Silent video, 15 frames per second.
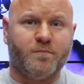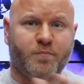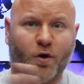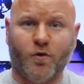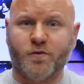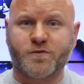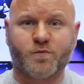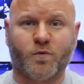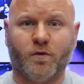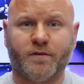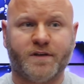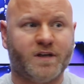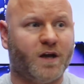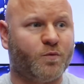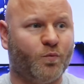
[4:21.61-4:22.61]
polls were
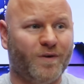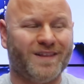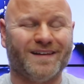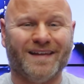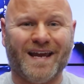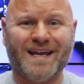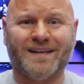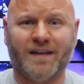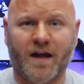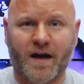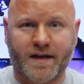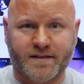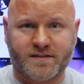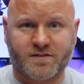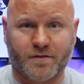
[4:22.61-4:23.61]
only done with
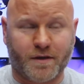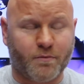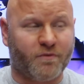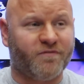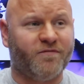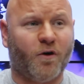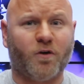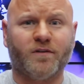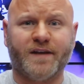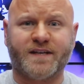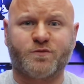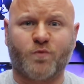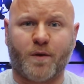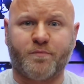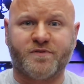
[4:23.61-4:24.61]
landlines, so they were far
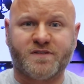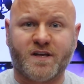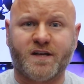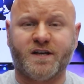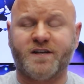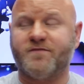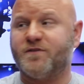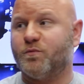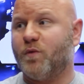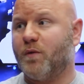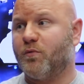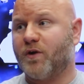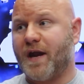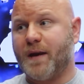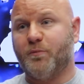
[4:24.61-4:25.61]
less representative than what
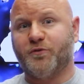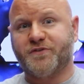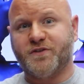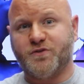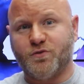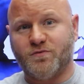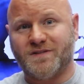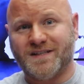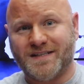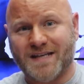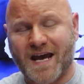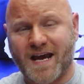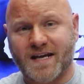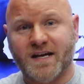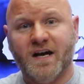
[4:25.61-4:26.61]
we're able to do
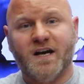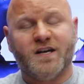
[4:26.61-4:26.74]
today.